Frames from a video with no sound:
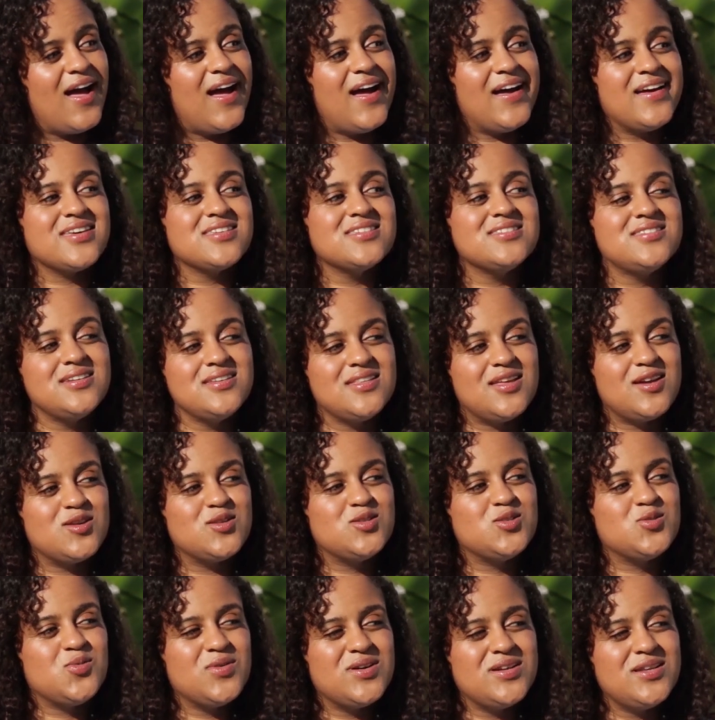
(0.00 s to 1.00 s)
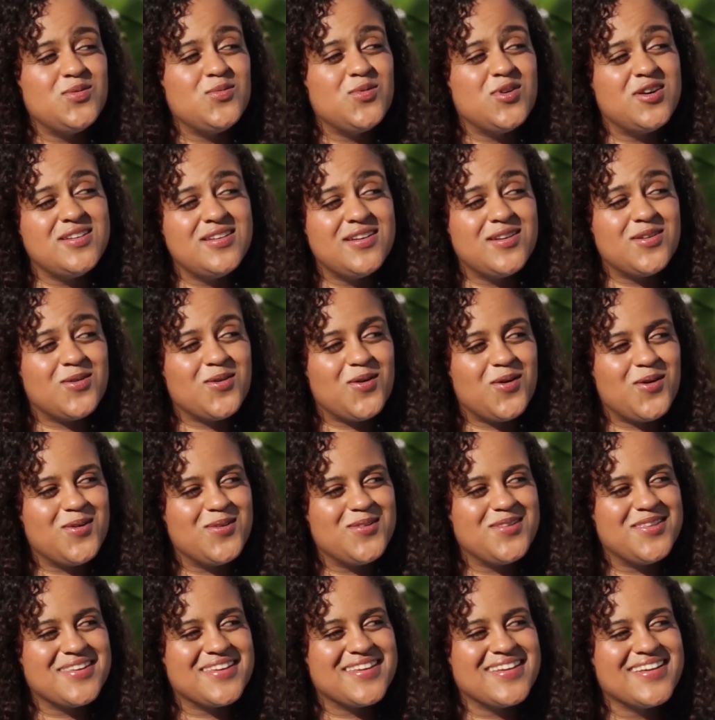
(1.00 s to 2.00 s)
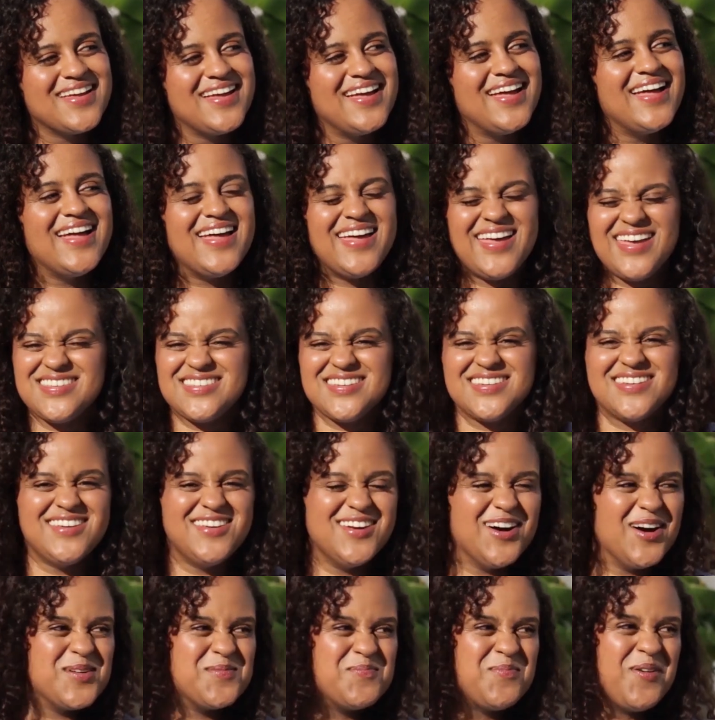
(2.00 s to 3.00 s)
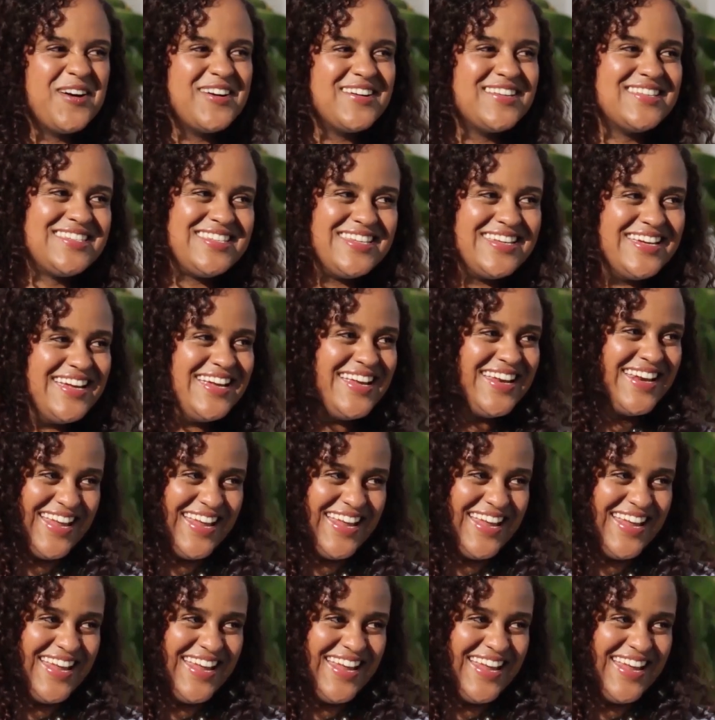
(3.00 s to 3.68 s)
I can see that a 21-year-old is a young person.